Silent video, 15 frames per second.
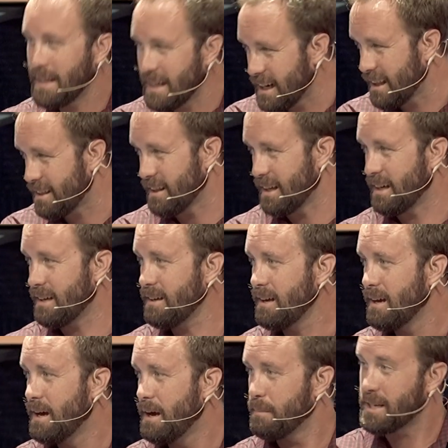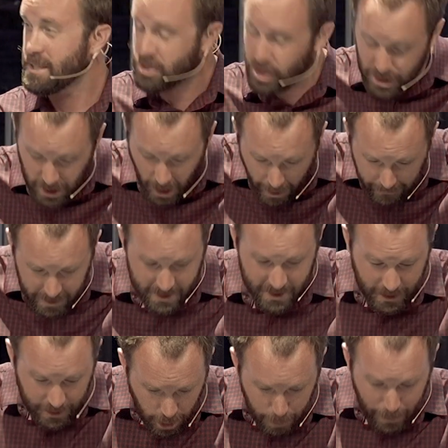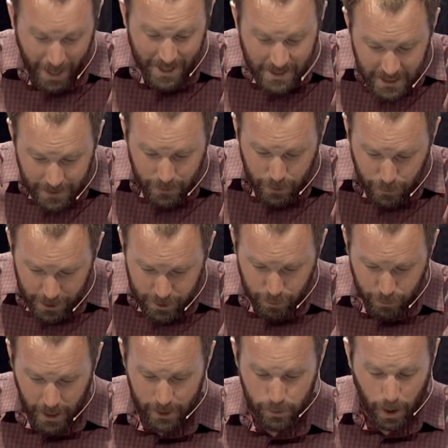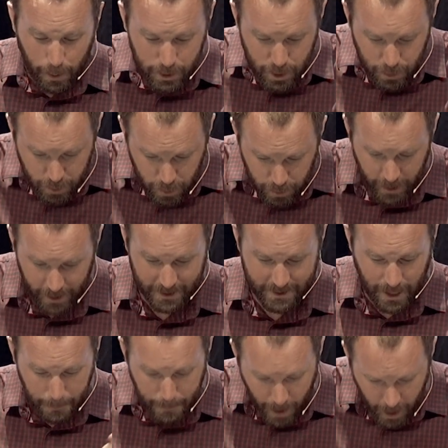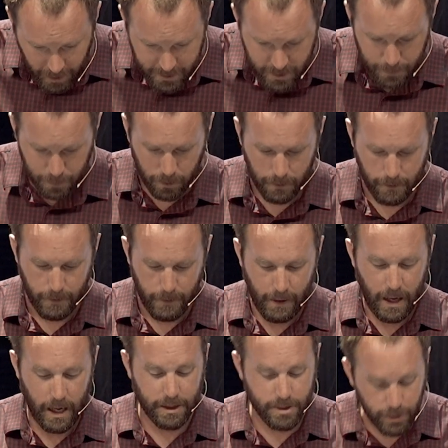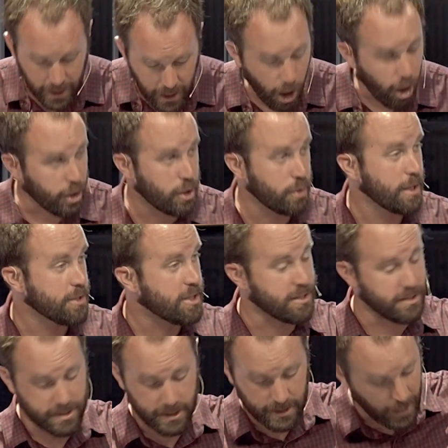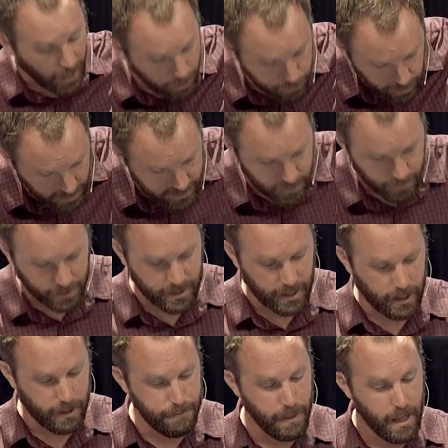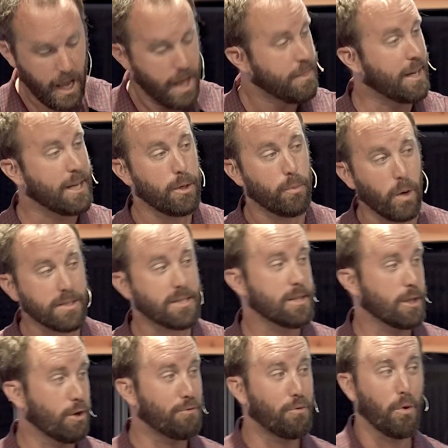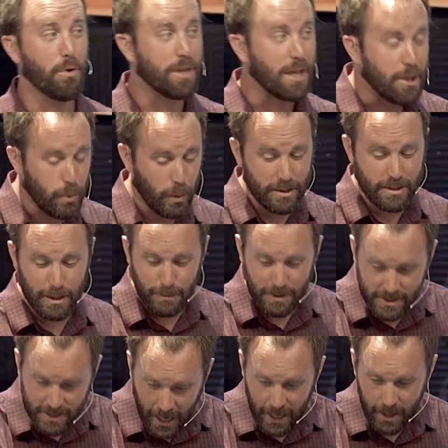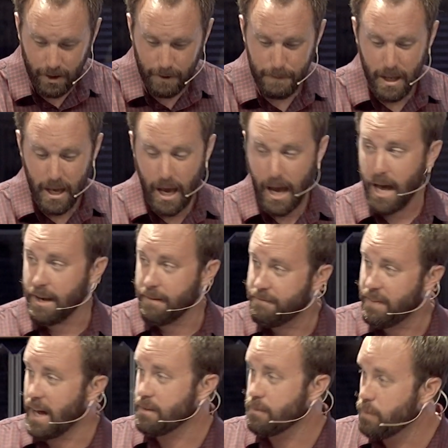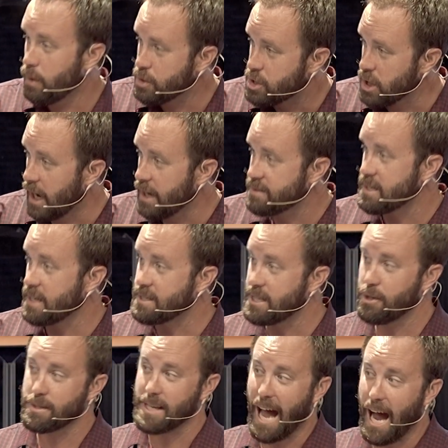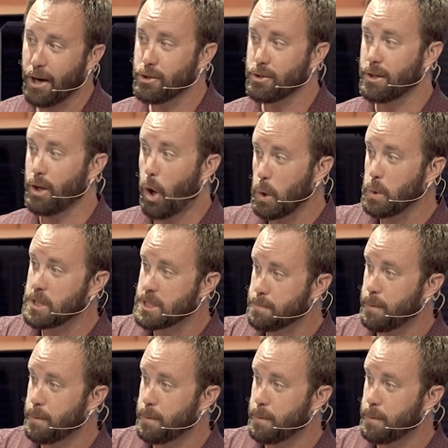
mean anything, because Jesus obviously in their mind didn't even resurrect. Why would you do that? That's not possible. And so they argue that Jesus did not rise from the dead, that he wasn't therefore the anointed Messiah. And in fact, what John says here is actually the Holy